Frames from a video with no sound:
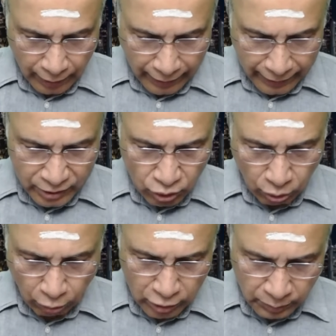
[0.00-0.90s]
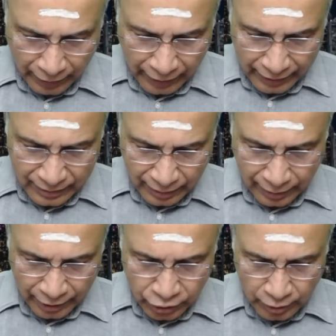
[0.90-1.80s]
arrest core speed
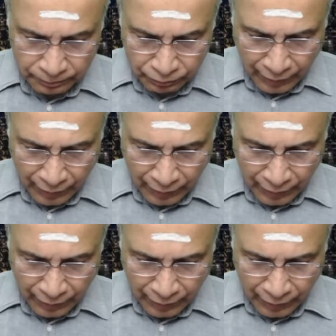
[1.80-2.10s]
deceleration